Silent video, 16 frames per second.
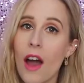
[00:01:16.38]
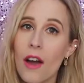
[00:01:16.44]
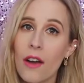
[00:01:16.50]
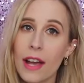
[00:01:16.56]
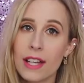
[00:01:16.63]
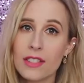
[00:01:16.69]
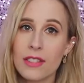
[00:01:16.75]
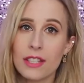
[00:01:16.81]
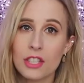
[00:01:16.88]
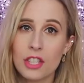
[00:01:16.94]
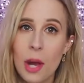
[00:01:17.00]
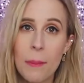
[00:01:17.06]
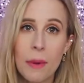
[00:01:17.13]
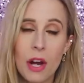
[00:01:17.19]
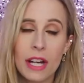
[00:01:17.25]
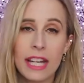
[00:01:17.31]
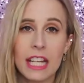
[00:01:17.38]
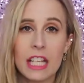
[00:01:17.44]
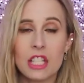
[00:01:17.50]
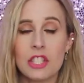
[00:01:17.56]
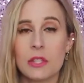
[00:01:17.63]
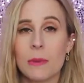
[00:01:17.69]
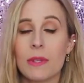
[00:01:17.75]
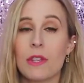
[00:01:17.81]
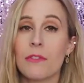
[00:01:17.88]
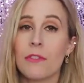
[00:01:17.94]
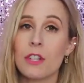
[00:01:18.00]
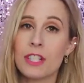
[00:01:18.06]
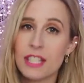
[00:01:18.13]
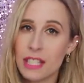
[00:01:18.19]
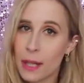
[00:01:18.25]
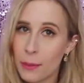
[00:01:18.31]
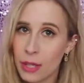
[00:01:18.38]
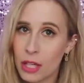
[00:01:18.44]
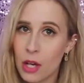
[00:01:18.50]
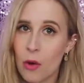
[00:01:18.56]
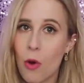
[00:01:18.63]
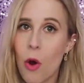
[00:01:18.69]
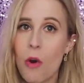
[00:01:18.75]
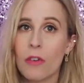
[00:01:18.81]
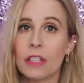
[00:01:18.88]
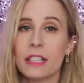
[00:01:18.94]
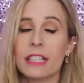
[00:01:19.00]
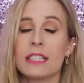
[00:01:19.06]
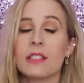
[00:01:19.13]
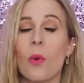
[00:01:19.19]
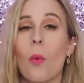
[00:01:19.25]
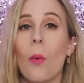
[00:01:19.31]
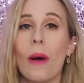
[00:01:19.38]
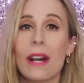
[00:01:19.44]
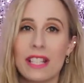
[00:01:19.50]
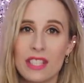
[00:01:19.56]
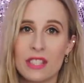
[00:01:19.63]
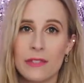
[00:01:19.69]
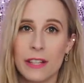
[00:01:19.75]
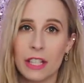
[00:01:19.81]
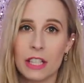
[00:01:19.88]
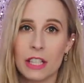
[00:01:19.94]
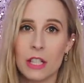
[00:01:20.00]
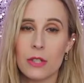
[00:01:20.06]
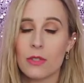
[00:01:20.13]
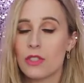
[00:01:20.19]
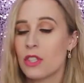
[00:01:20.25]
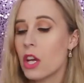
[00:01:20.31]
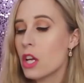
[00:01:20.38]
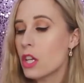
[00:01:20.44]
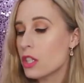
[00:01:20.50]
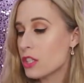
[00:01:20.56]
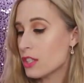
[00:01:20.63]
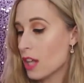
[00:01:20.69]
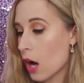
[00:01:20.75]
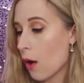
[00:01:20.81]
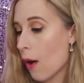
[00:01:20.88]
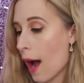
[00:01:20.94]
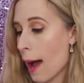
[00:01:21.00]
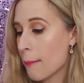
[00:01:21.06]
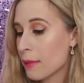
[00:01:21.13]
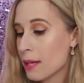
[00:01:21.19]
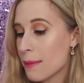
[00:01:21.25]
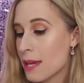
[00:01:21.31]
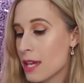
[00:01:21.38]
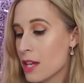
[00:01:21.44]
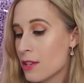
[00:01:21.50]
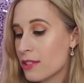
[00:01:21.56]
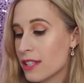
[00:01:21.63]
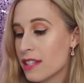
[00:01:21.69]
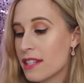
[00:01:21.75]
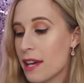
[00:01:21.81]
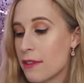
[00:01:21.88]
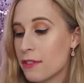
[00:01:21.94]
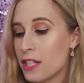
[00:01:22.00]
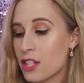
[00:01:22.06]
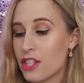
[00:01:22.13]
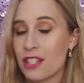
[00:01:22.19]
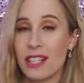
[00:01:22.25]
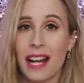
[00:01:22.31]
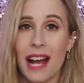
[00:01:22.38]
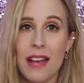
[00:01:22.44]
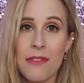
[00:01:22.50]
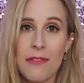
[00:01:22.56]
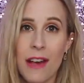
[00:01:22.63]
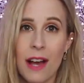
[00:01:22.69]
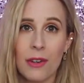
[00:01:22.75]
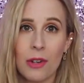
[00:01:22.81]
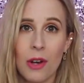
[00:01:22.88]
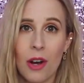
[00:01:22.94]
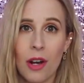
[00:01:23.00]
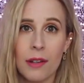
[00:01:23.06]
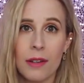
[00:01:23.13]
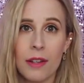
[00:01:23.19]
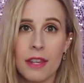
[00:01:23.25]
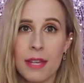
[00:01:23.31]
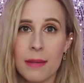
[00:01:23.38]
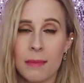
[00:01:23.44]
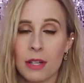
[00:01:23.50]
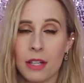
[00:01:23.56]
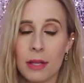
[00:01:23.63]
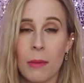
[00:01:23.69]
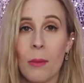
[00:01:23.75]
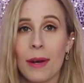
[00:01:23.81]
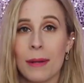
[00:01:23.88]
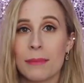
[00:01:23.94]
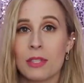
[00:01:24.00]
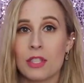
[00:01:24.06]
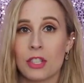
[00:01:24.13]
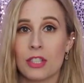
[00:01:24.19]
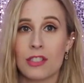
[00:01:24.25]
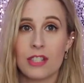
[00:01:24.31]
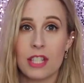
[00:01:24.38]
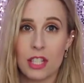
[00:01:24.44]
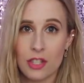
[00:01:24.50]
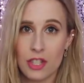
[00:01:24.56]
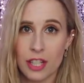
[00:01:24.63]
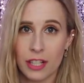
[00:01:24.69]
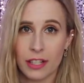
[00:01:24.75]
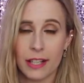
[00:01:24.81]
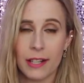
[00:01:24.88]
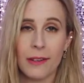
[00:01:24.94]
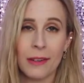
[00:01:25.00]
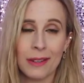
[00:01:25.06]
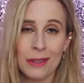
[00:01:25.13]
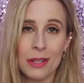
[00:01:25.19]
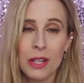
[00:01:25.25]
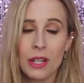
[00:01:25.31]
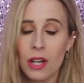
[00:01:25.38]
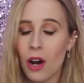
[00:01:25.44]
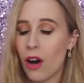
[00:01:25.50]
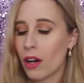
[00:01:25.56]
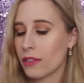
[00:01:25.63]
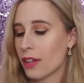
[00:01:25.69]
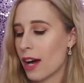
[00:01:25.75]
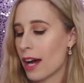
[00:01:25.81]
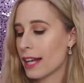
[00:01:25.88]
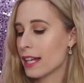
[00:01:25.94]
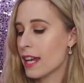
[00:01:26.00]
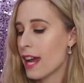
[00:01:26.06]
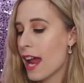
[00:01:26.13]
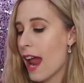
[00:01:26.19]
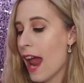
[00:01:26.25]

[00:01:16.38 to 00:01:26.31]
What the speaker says: Okay, so let's jump on into it. The first thing I want to go over is what is fair use. So I'm going to be using the definition that I found on the Merriam-Webster dictionary online.